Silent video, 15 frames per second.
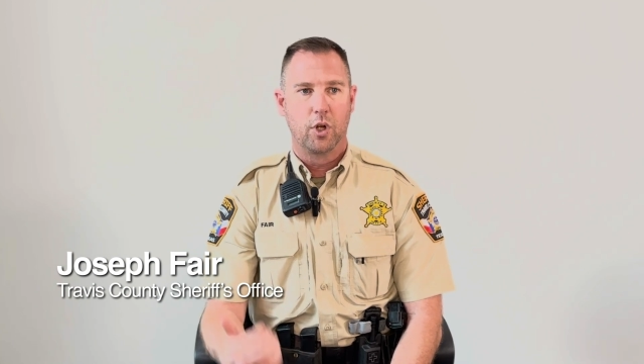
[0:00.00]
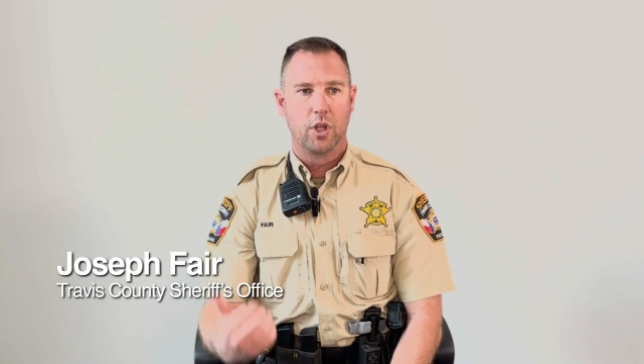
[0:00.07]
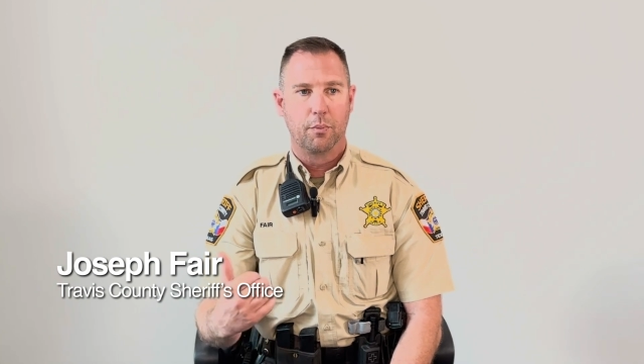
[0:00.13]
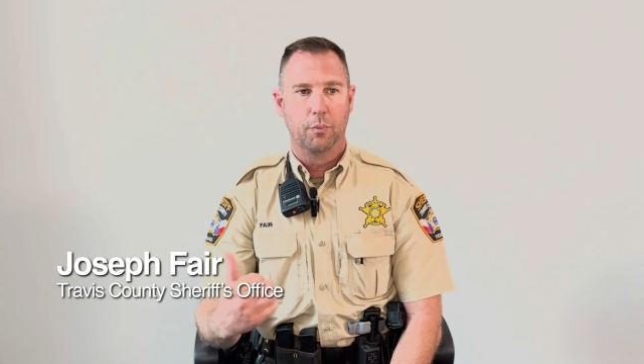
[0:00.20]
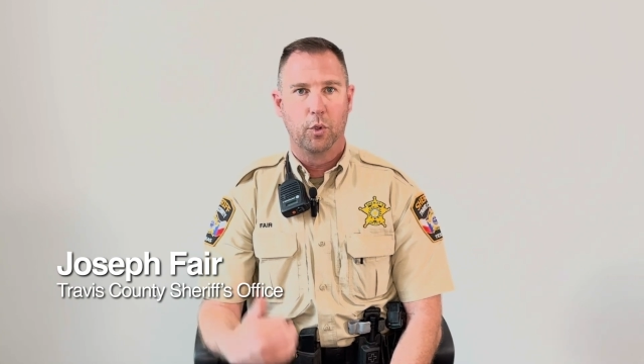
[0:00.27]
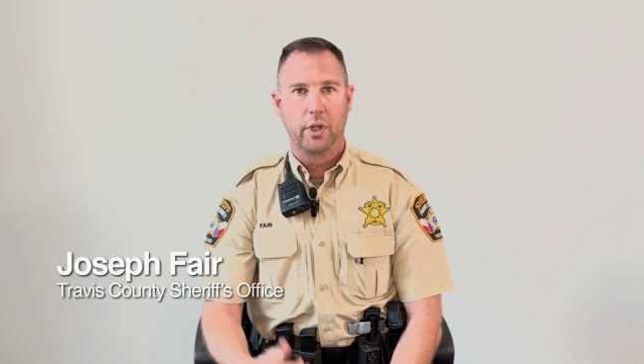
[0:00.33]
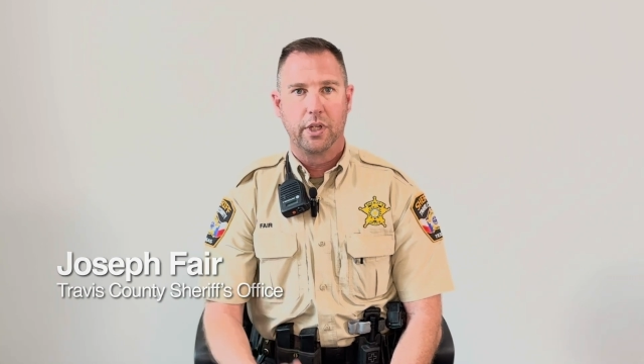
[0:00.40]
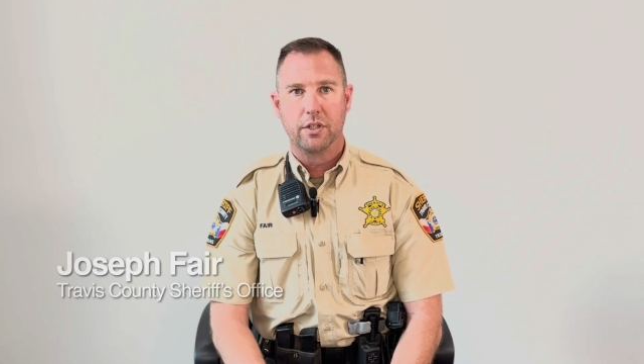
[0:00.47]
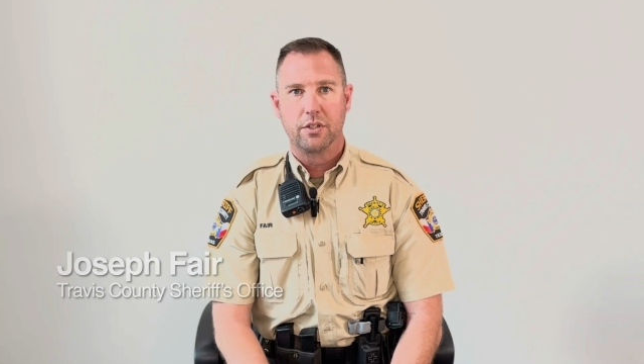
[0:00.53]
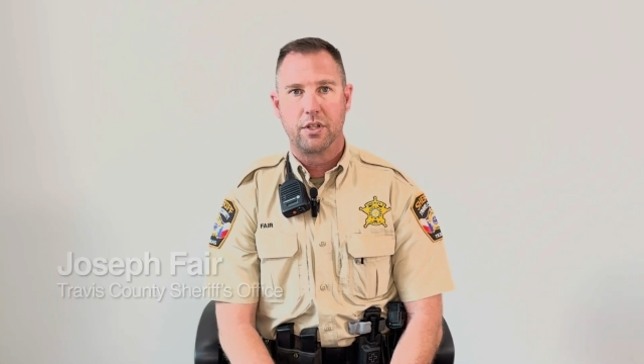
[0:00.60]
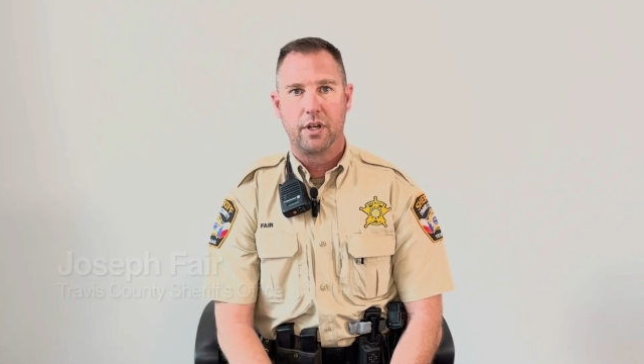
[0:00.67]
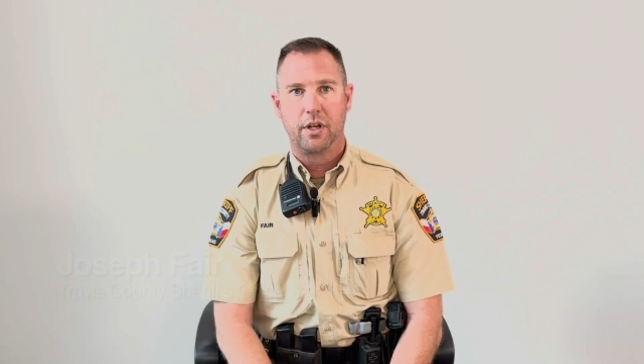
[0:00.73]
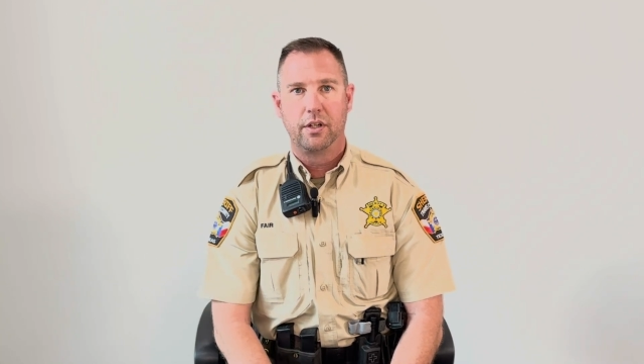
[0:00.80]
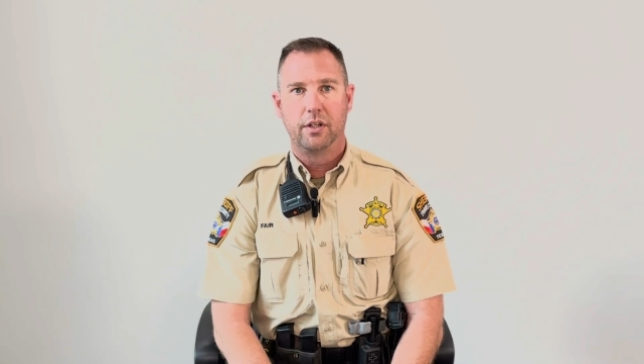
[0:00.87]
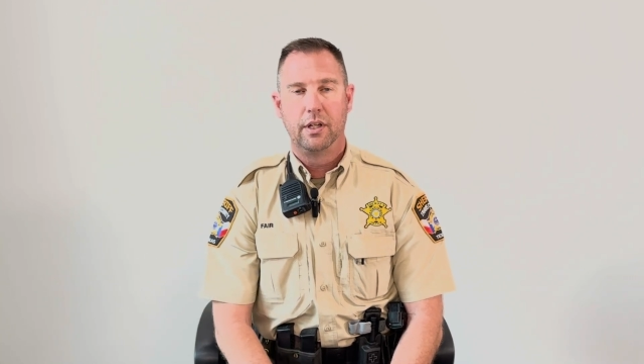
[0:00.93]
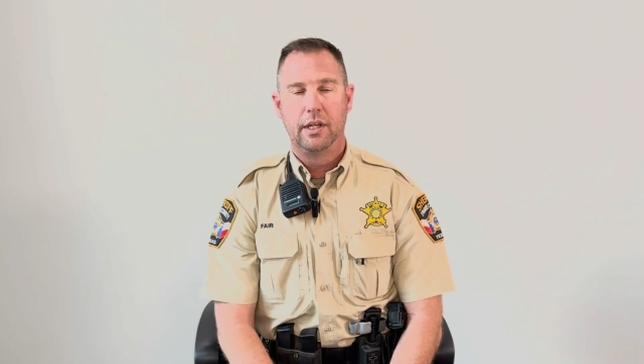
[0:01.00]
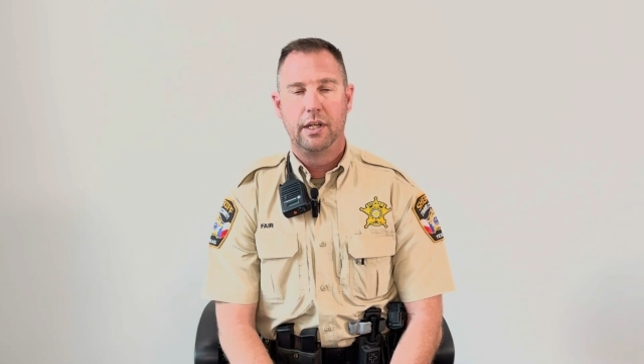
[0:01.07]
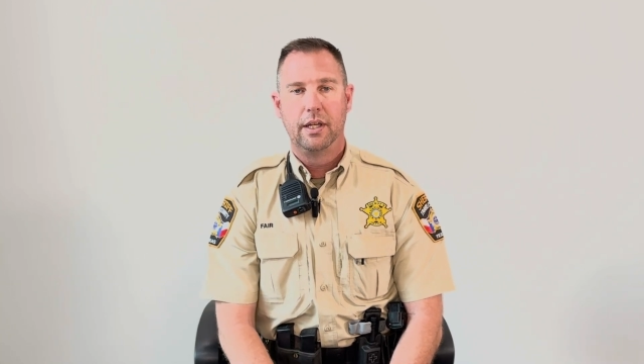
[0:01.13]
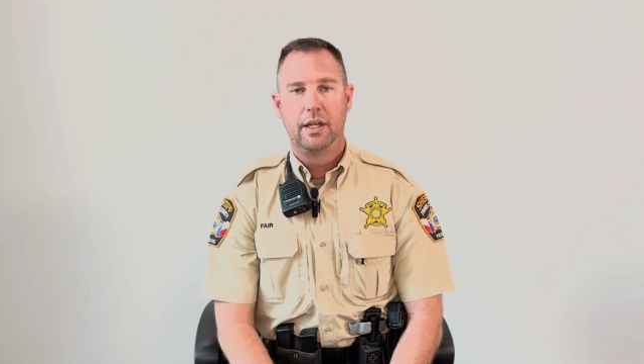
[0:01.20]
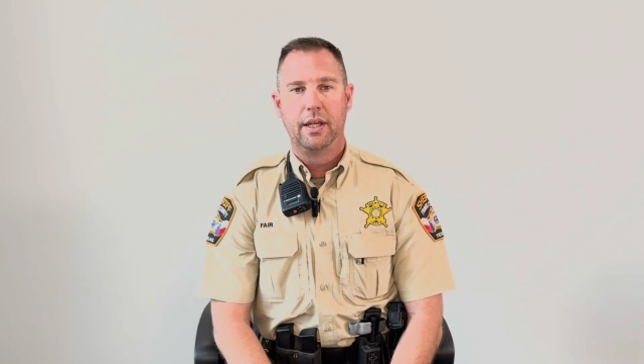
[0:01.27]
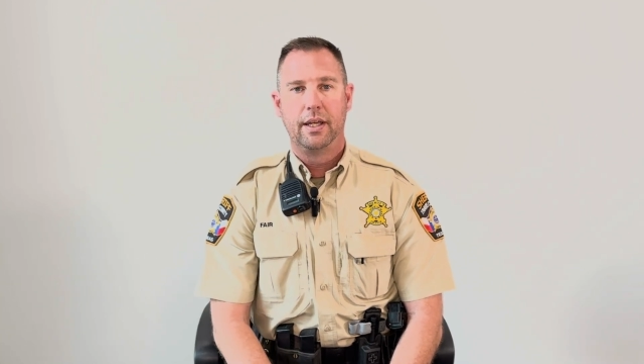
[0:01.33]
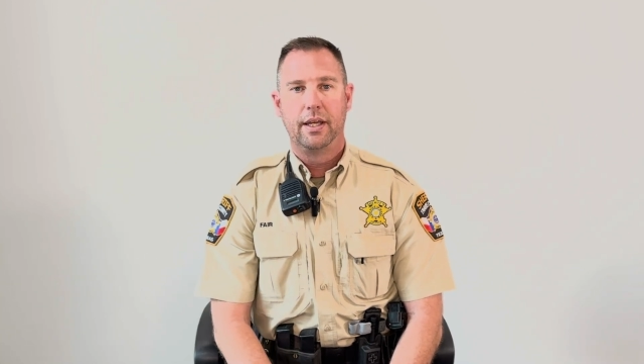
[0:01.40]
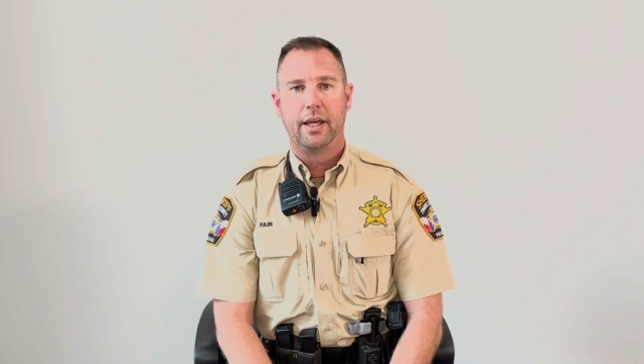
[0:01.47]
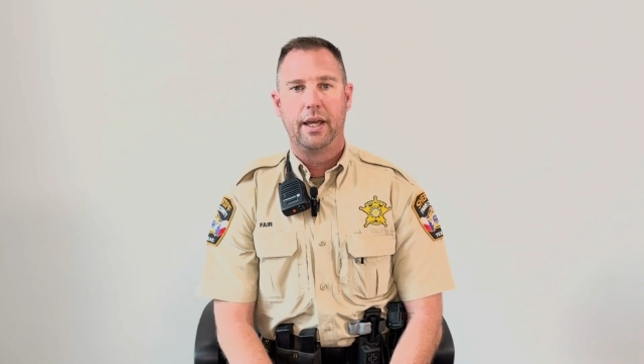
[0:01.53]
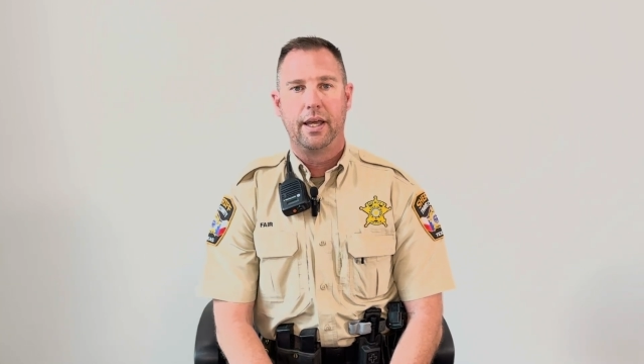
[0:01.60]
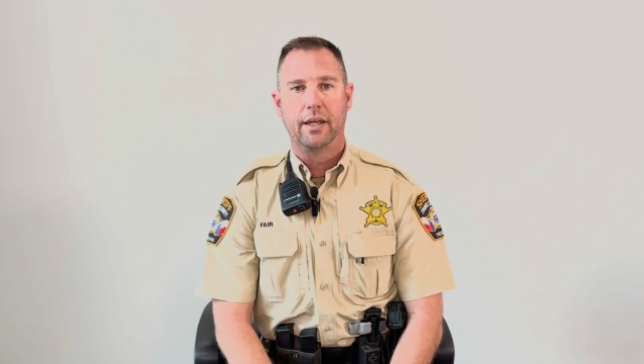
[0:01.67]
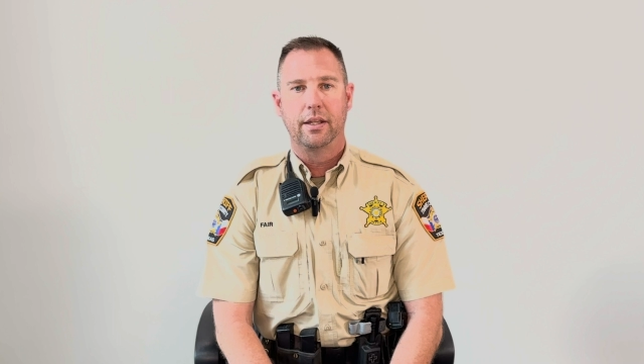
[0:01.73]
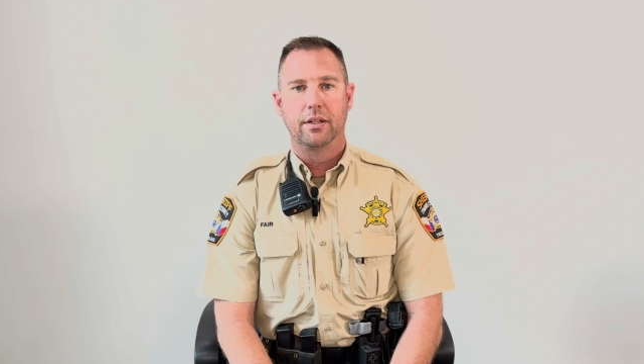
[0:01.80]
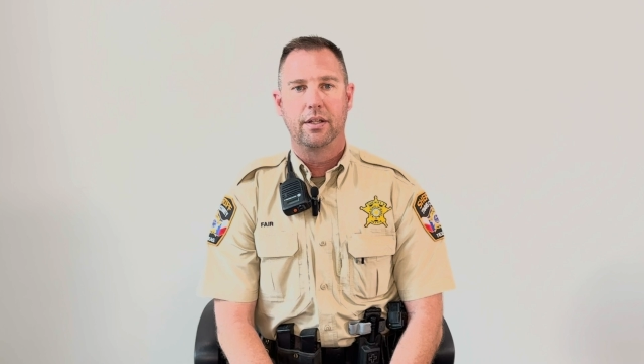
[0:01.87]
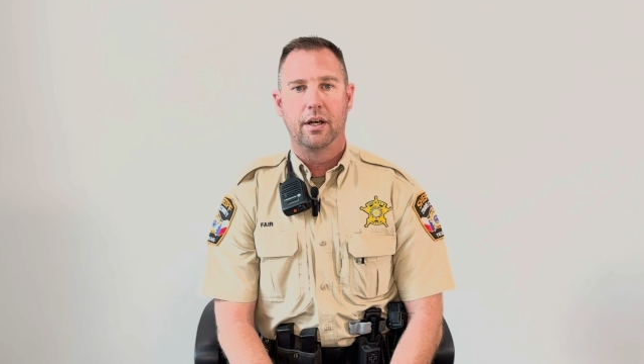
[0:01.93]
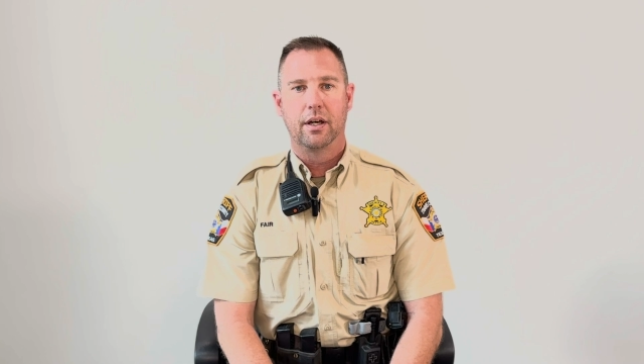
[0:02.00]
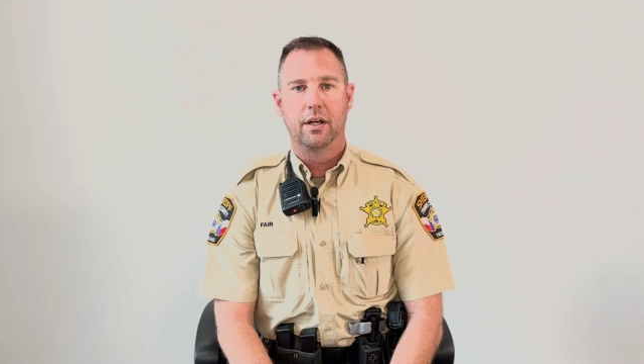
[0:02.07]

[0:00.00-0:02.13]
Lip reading: of the marinas there, and